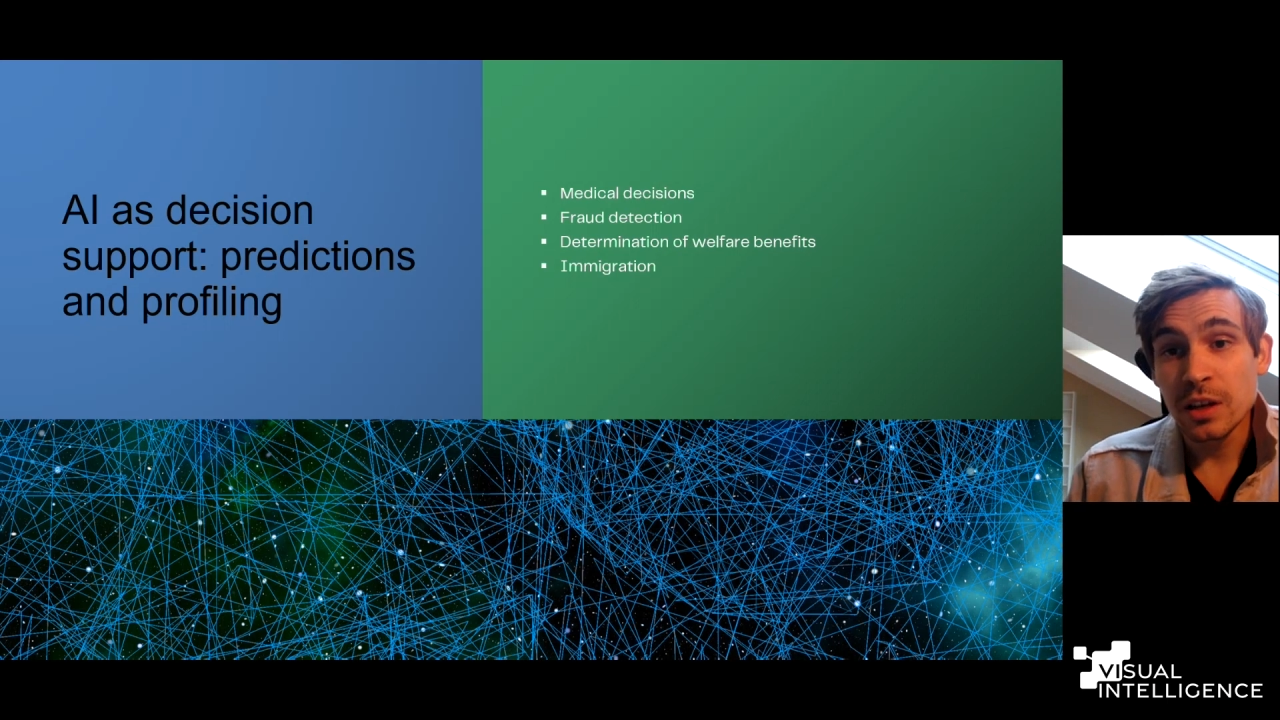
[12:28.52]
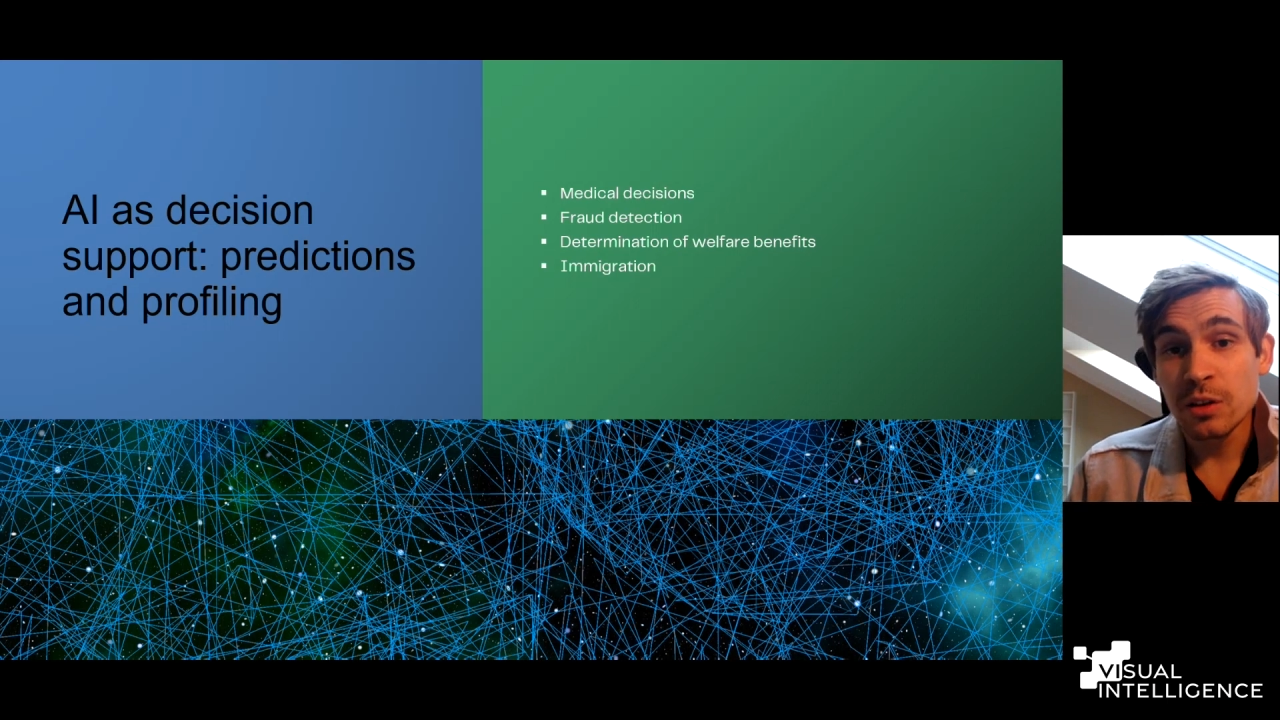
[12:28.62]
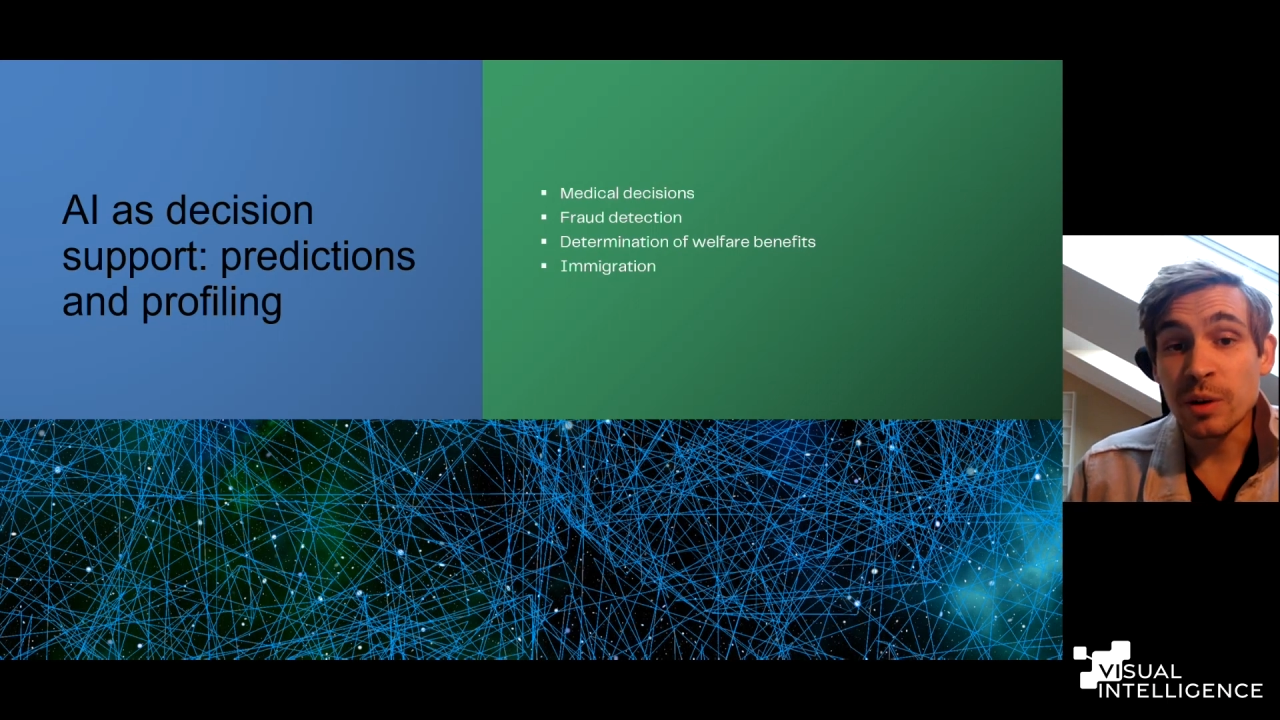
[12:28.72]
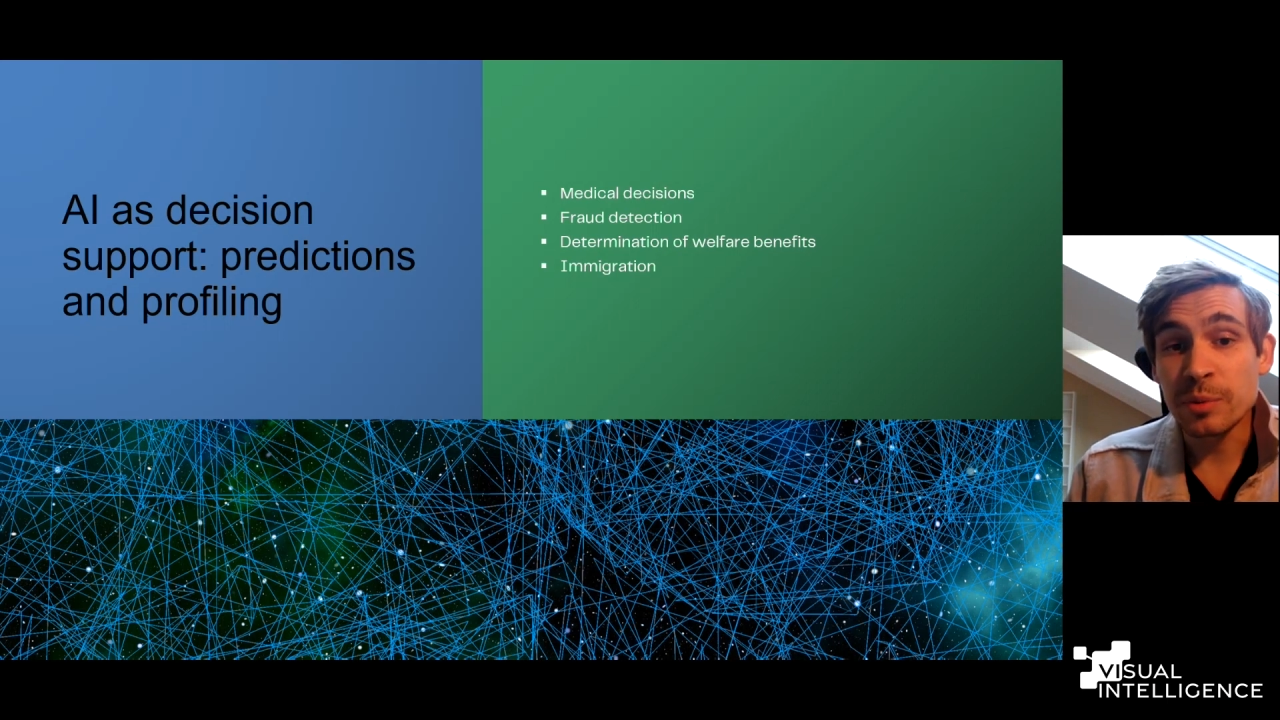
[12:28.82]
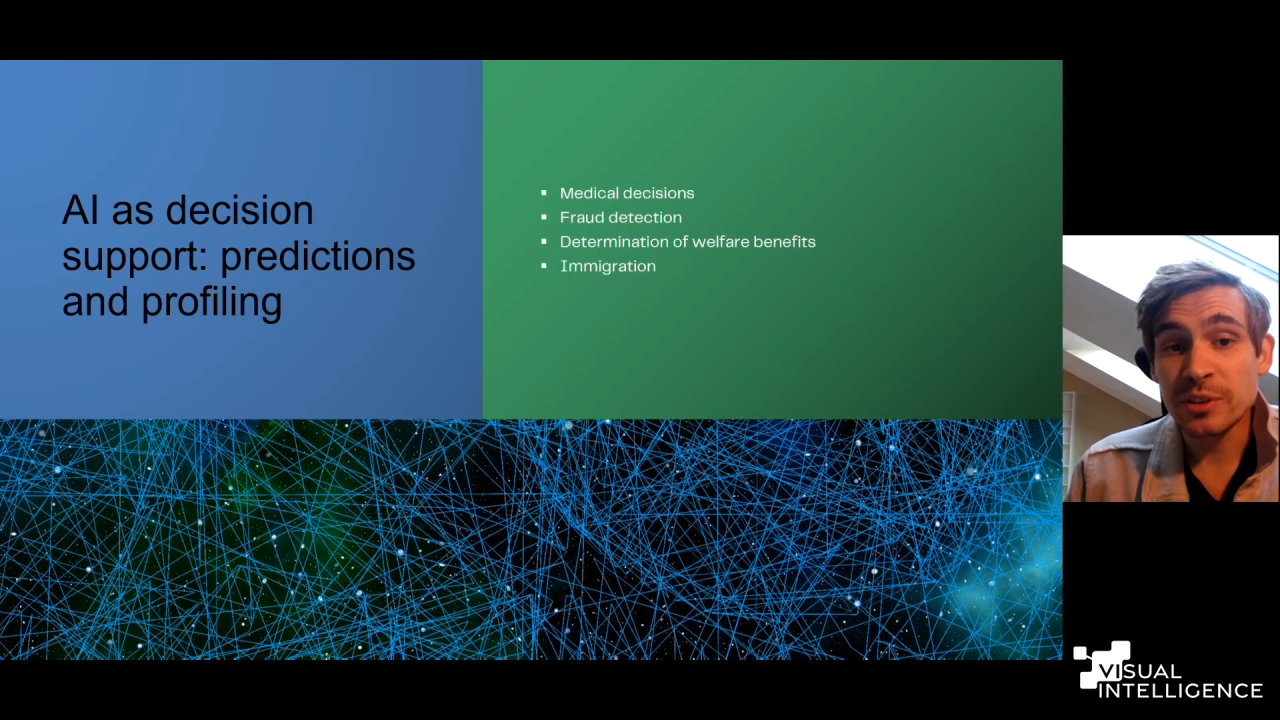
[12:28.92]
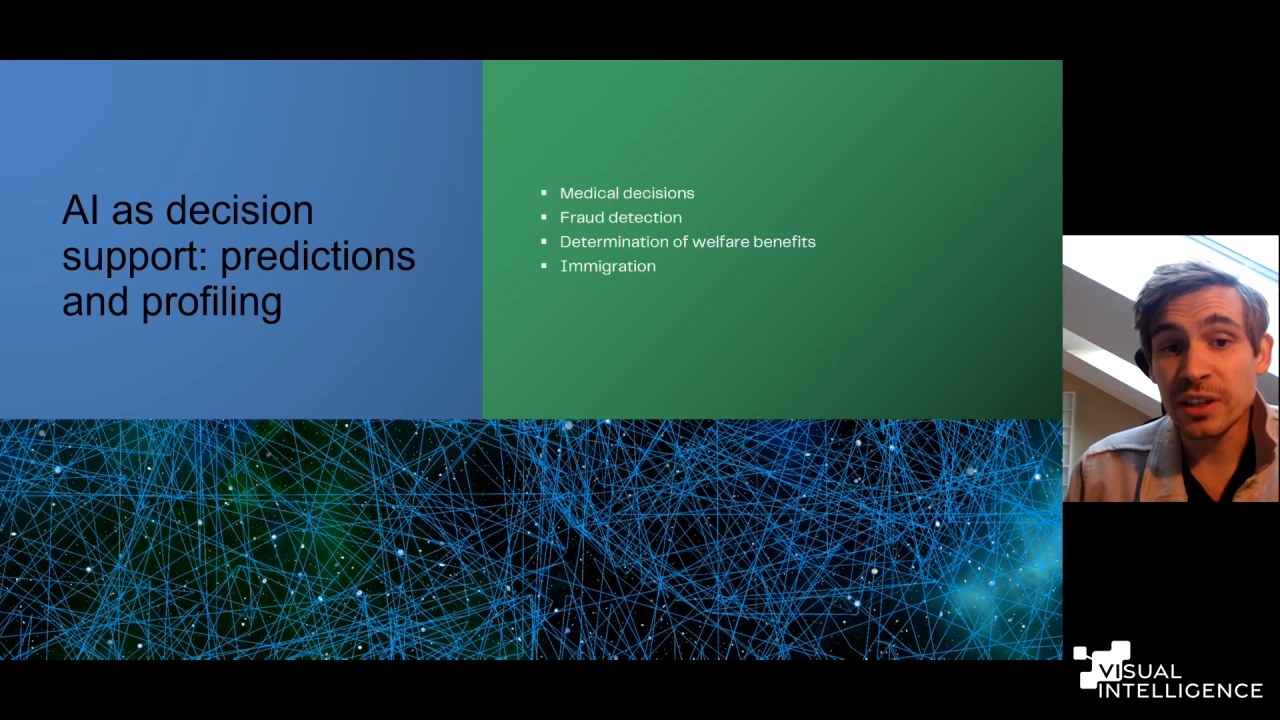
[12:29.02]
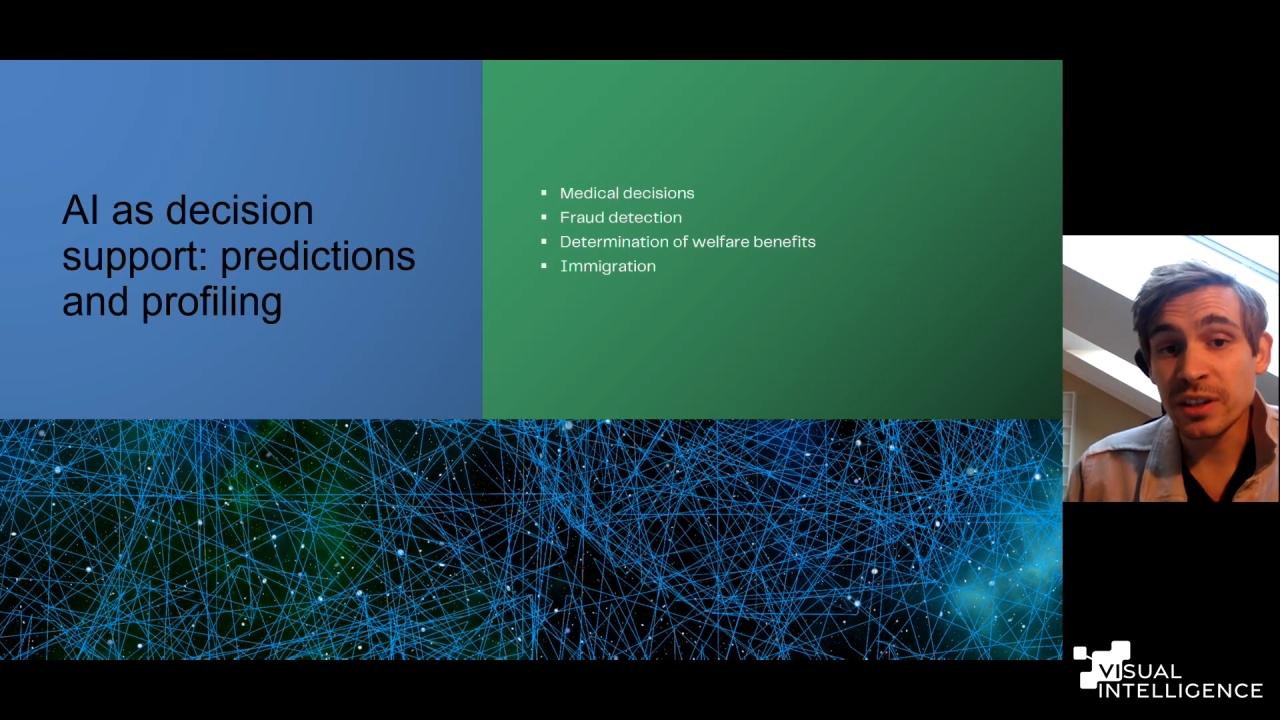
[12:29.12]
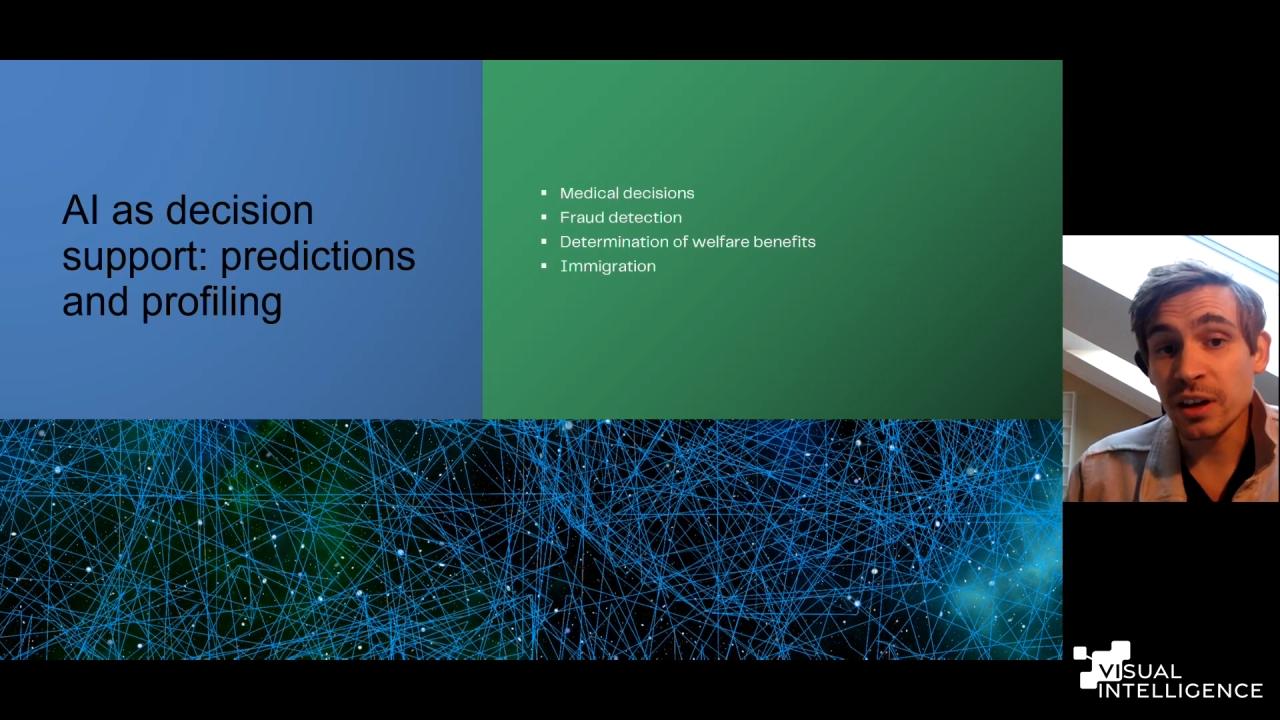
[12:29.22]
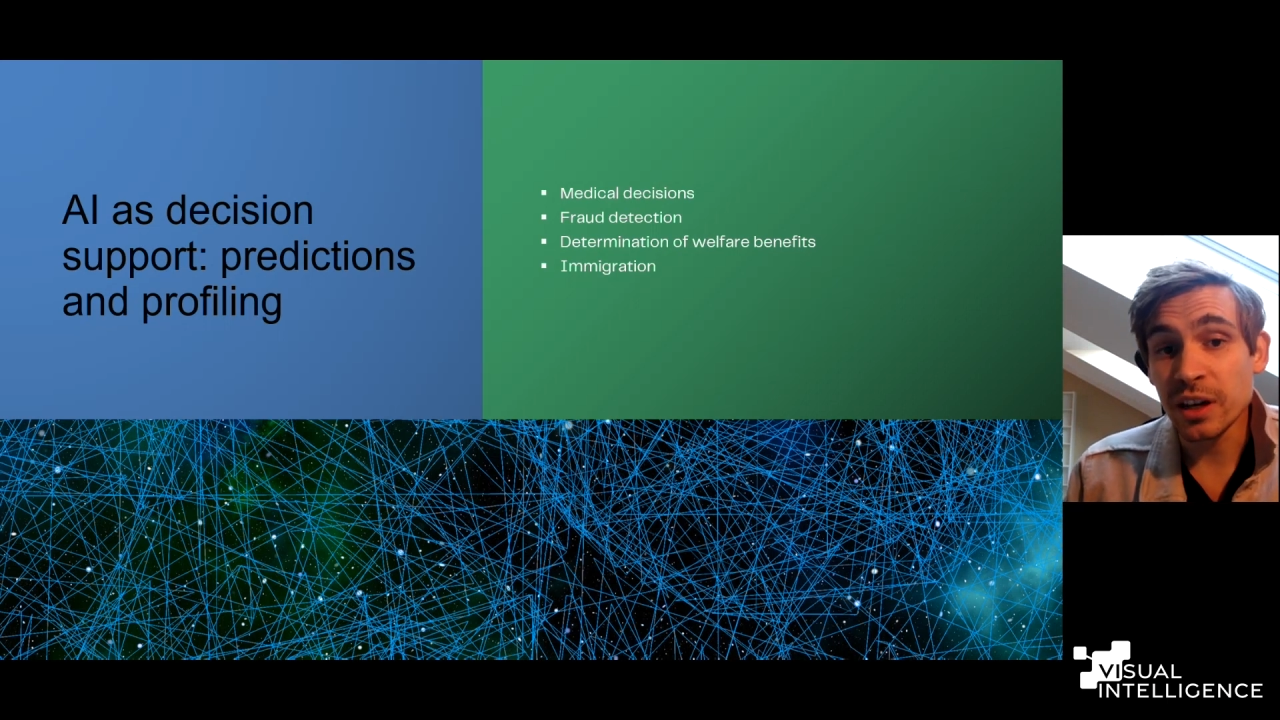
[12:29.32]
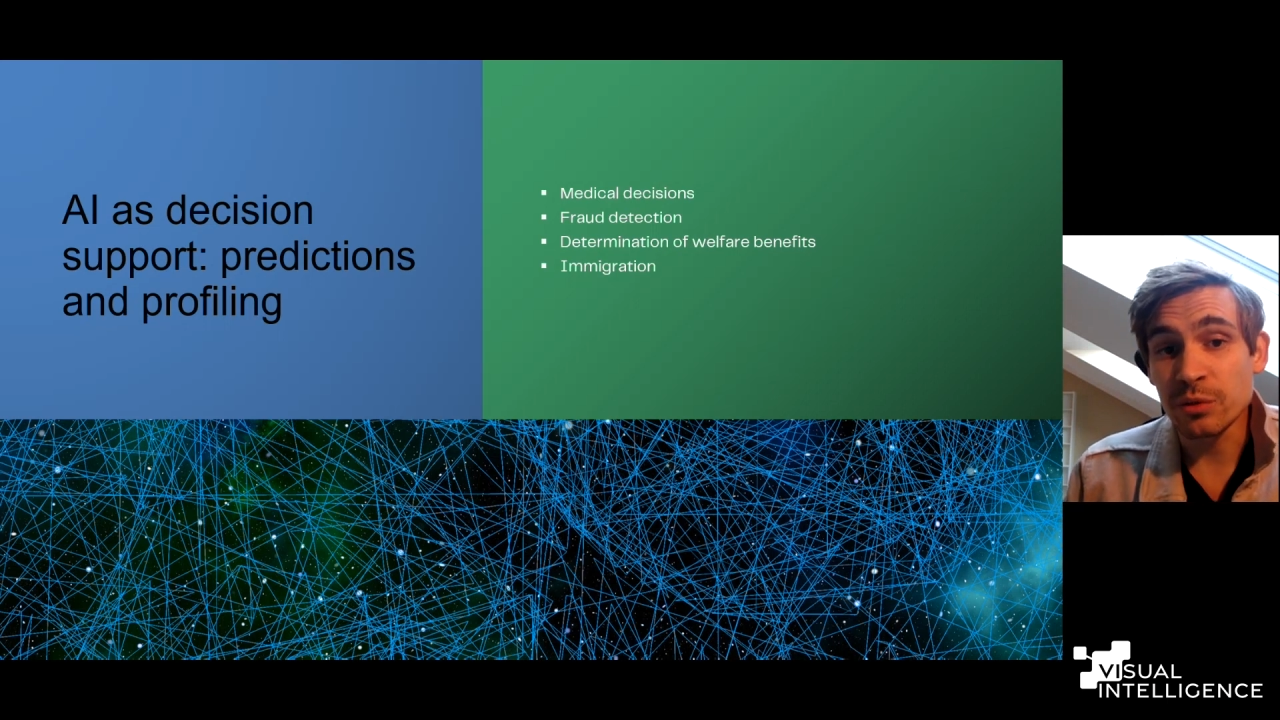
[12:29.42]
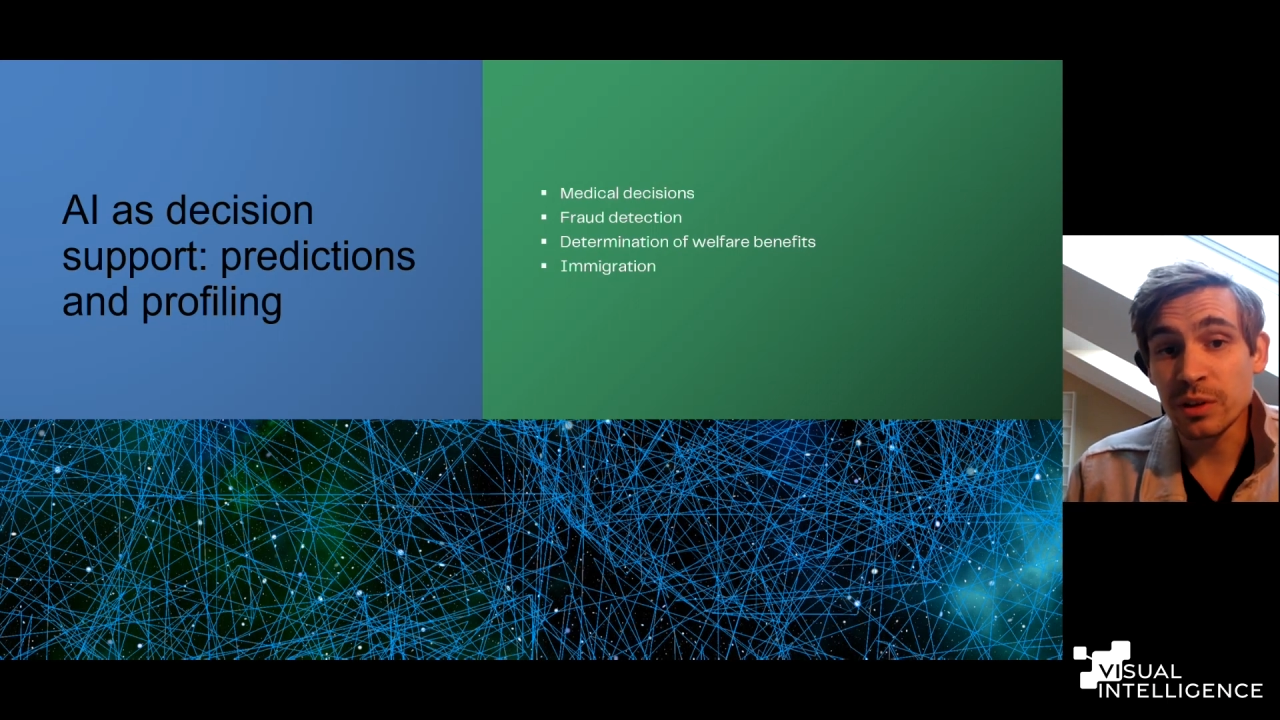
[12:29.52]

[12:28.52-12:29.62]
represent a higher